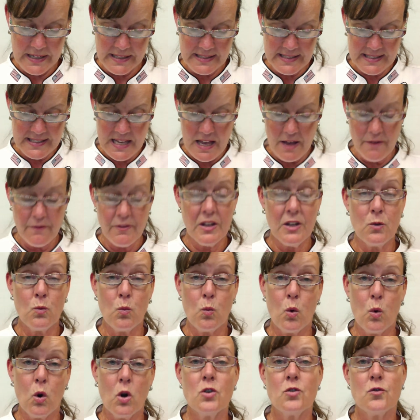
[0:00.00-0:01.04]
7
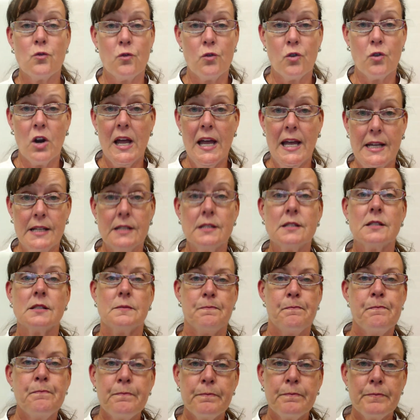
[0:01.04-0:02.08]
word phrase
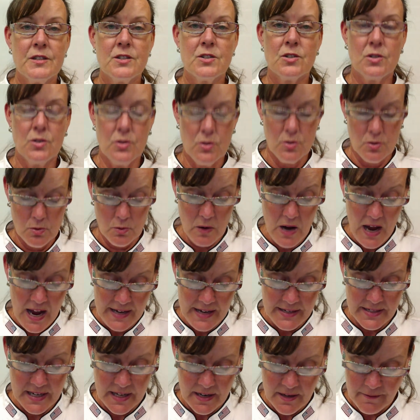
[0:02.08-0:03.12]
to
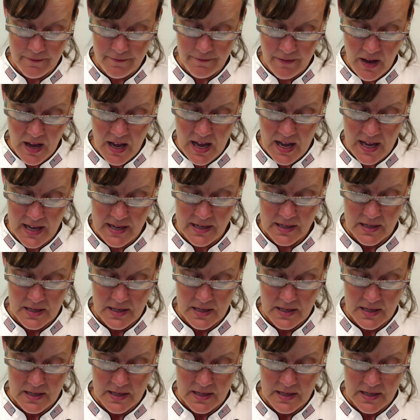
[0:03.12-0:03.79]
identify